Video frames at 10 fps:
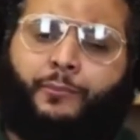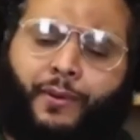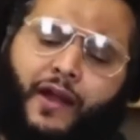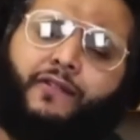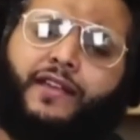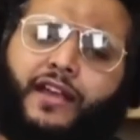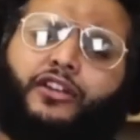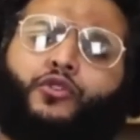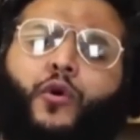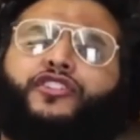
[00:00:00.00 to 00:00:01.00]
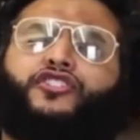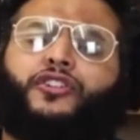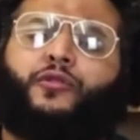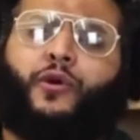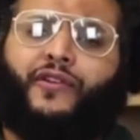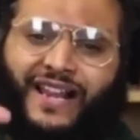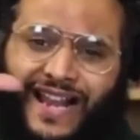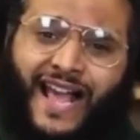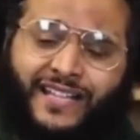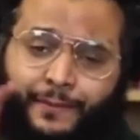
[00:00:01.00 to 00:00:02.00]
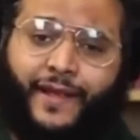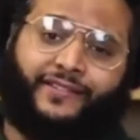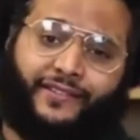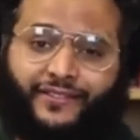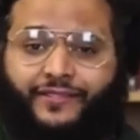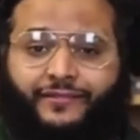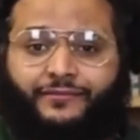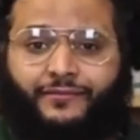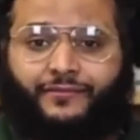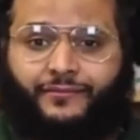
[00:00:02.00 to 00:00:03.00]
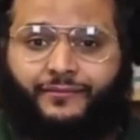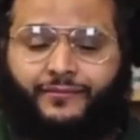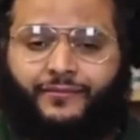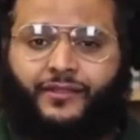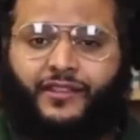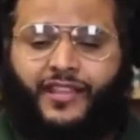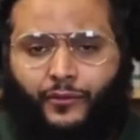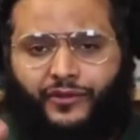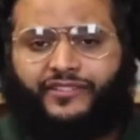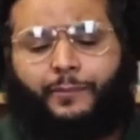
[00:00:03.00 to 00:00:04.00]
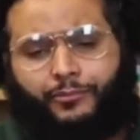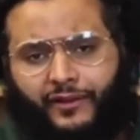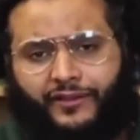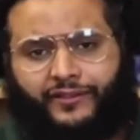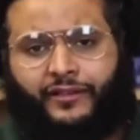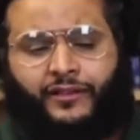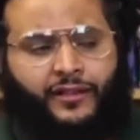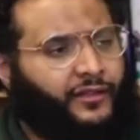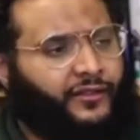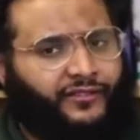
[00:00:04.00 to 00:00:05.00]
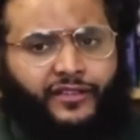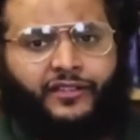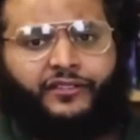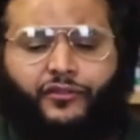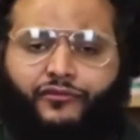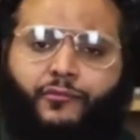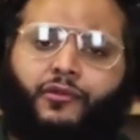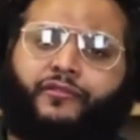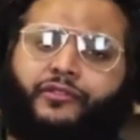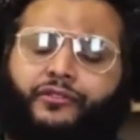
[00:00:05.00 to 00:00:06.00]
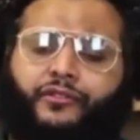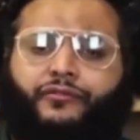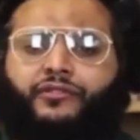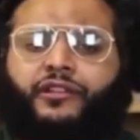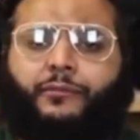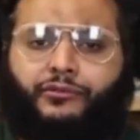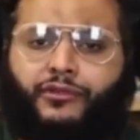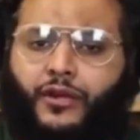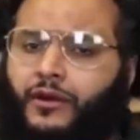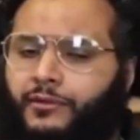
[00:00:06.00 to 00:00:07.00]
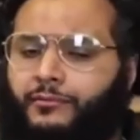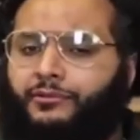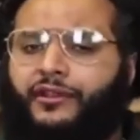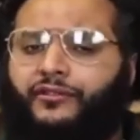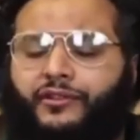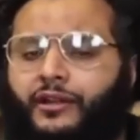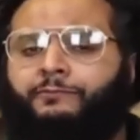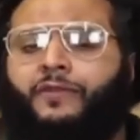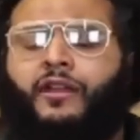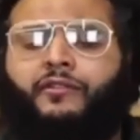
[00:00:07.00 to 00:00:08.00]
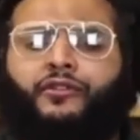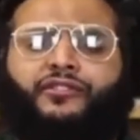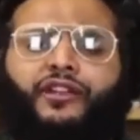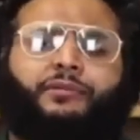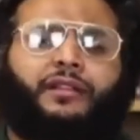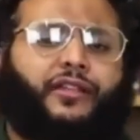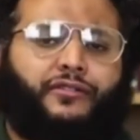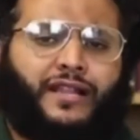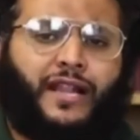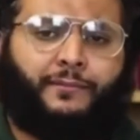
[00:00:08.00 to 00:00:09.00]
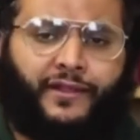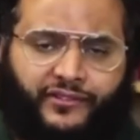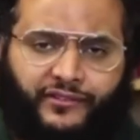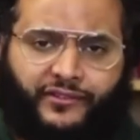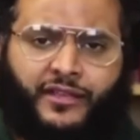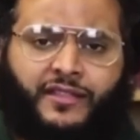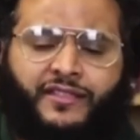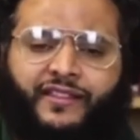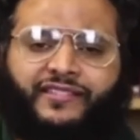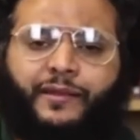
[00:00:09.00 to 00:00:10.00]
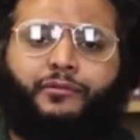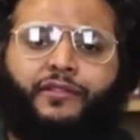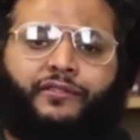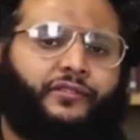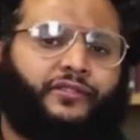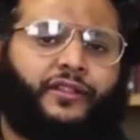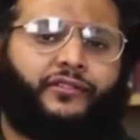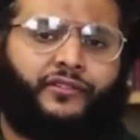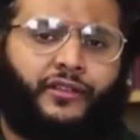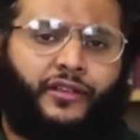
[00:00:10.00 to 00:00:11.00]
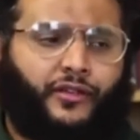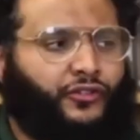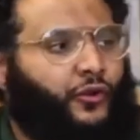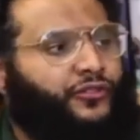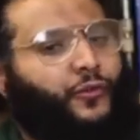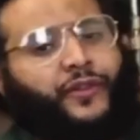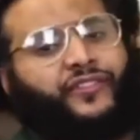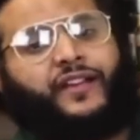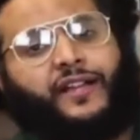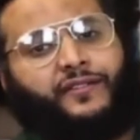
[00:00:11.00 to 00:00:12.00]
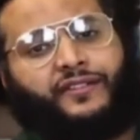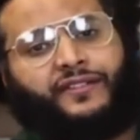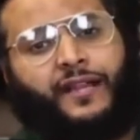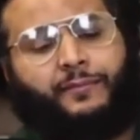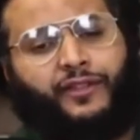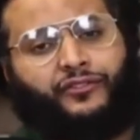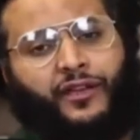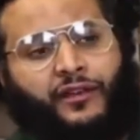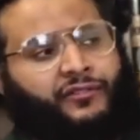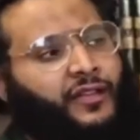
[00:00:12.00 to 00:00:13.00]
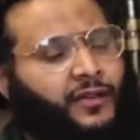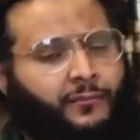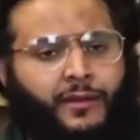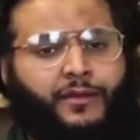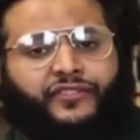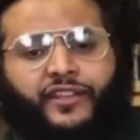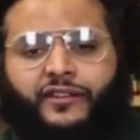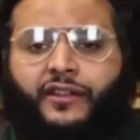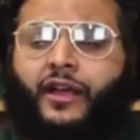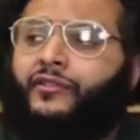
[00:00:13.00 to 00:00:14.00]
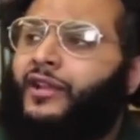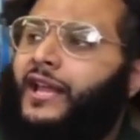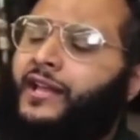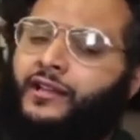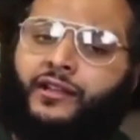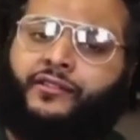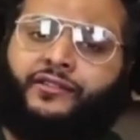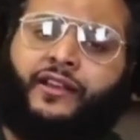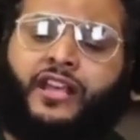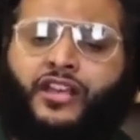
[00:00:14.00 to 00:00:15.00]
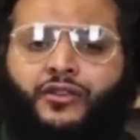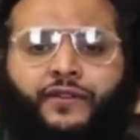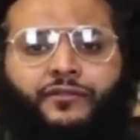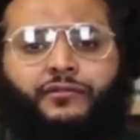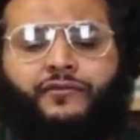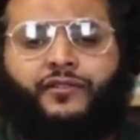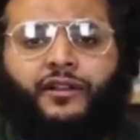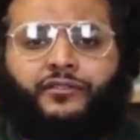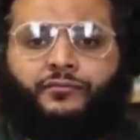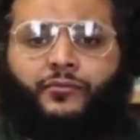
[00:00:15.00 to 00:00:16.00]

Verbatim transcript: barrier in question were the land masses that were separating seas from rivers. For example, the Arabian Peninsula. For example, other land masses that separate these things. So on the one side of this land mass, you have maybe a sea, and the other land, uh, side, you have a river, and